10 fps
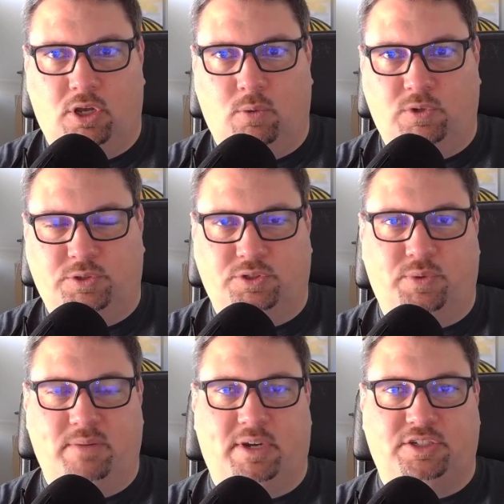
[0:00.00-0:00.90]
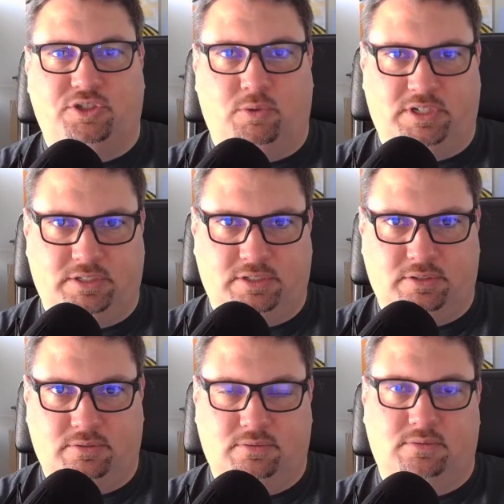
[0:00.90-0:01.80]
which was Great by Choice,
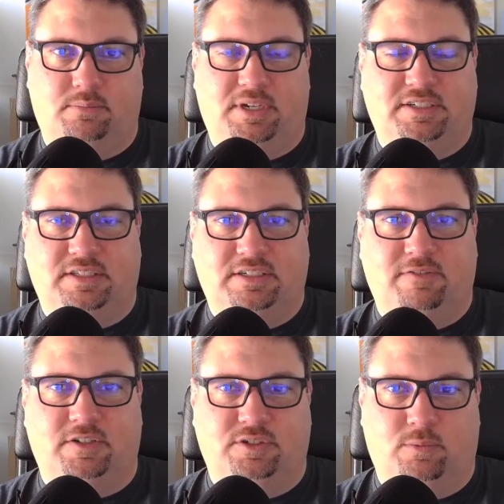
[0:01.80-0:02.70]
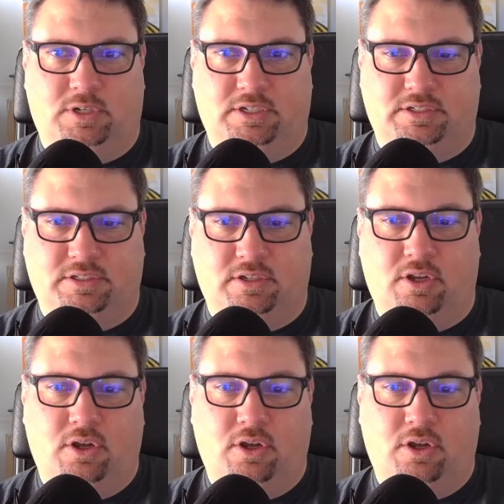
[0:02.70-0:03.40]
because the difference was